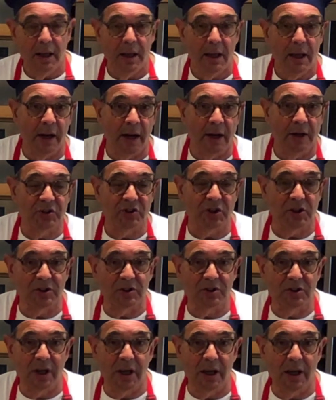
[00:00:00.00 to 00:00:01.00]
And I just like to
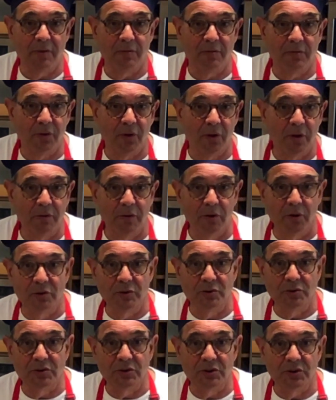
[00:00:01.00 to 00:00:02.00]
say for all
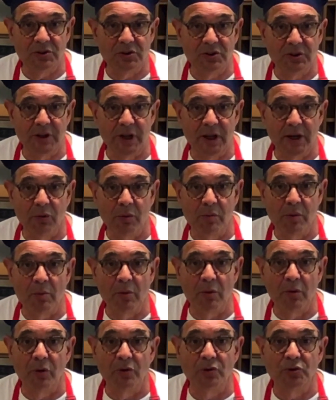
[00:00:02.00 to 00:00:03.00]
those, this is a day to
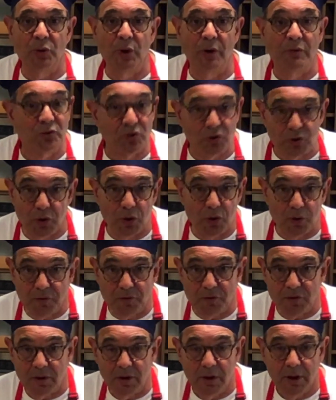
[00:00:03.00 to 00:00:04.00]
remember those who have
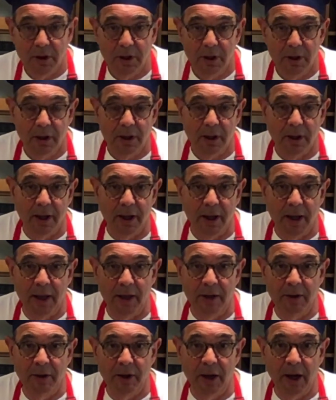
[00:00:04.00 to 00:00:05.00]
served,
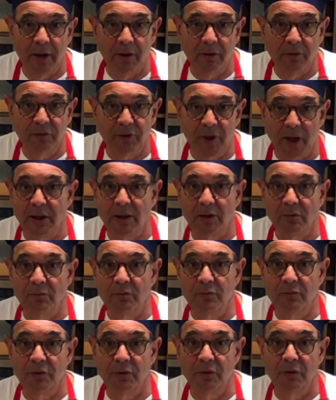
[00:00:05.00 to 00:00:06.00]
and I thank them
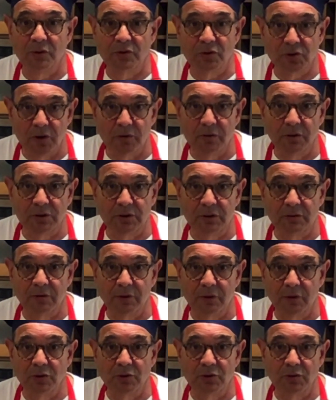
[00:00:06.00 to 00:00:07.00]
for their service and for
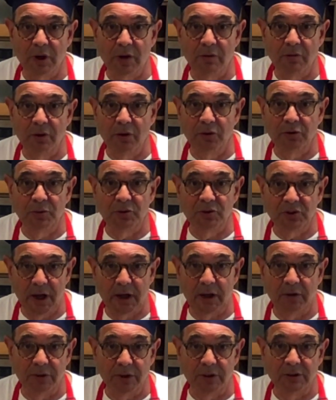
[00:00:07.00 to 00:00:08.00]
those who gave the ultimate
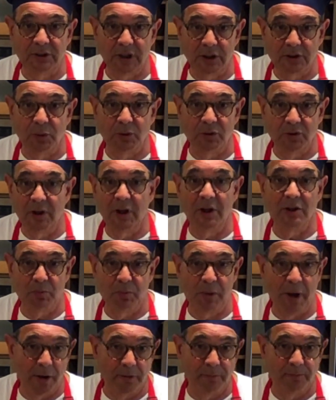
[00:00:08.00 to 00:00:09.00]
sacrifice. That's what today is
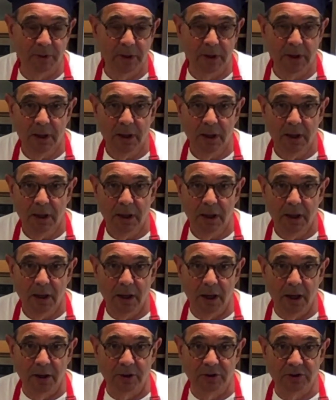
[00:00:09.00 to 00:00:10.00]
about,
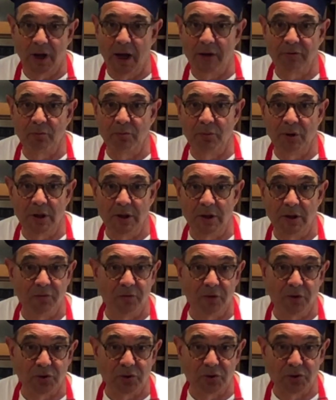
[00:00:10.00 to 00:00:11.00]
aside from being the
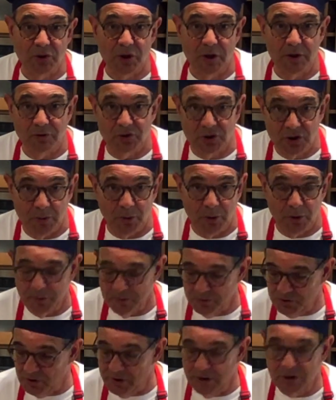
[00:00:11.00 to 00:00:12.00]
official start of summer.
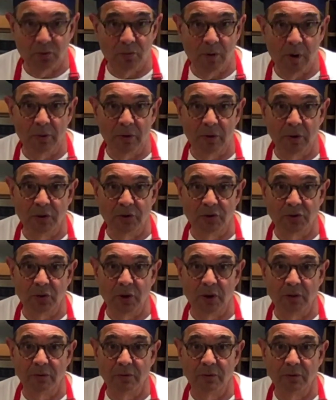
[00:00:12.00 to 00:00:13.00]
So let's remember those who
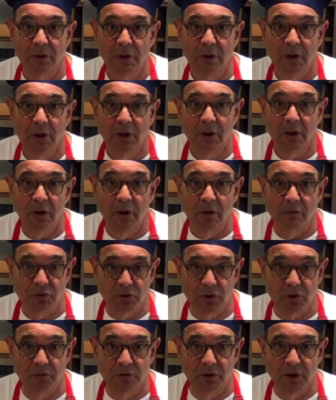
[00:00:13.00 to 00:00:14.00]
have
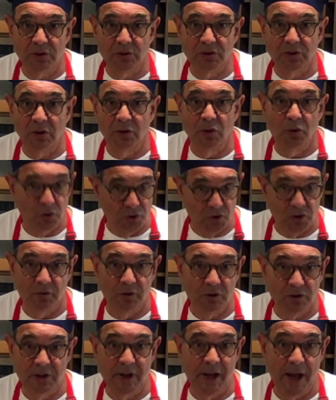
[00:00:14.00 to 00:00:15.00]
served us and who serve
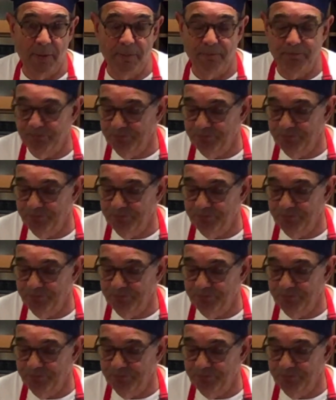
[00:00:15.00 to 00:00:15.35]
us now.